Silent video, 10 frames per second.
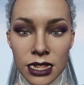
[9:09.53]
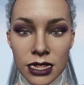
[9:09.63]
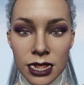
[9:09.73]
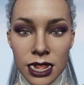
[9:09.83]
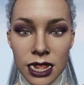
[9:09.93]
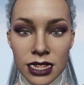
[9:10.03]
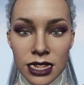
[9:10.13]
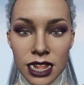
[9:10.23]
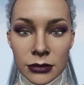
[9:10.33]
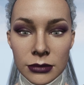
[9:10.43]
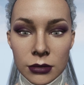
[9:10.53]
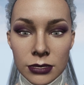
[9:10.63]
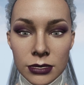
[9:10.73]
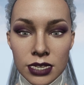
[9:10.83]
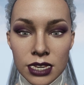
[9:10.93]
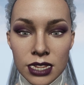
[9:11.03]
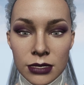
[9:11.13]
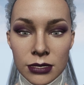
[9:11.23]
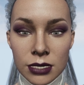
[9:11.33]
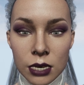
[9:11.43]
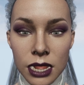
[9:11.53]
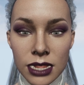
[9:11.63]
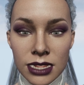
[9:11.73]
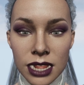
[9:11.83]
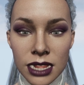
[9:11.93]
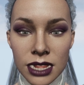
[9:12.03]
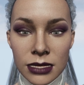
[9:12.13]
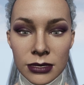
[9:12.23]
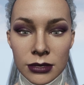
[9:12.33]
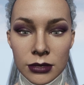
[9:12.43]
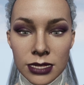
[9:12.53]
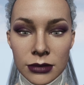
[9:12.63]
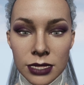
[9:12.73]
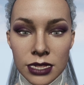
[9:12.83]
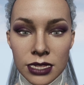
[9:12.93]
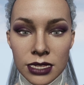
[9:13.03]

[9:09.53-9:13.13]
You guys can email me to send in your request and I'll pretty much,